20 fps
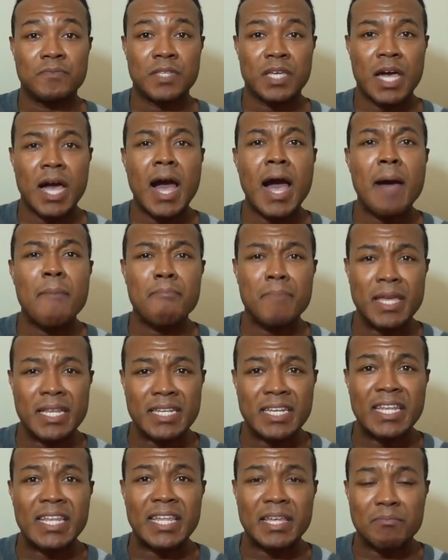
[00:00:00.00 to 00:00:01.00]
Comment
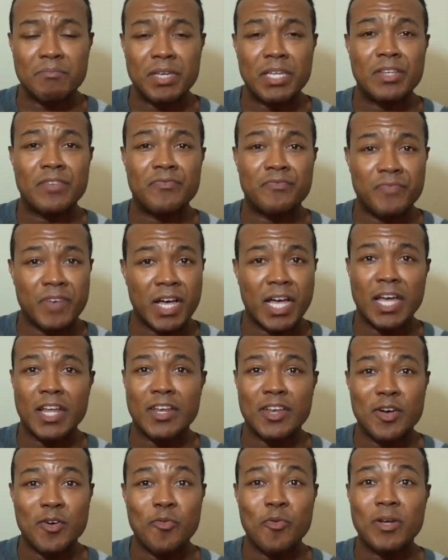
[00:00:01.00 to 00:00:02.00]
and let me fucking
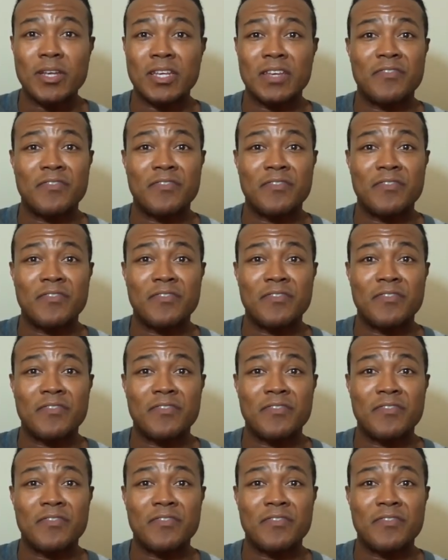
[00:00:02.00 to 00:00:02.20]
know what